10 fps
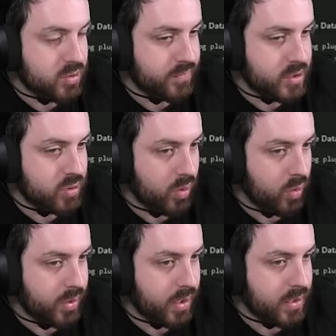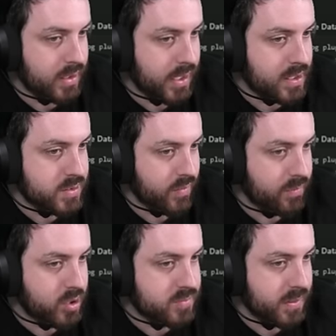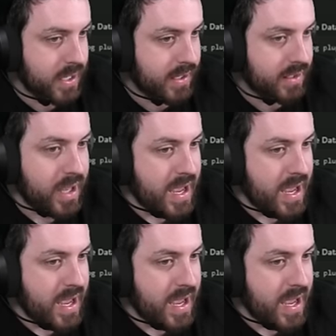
visual or audio indicators of a boss mechanic.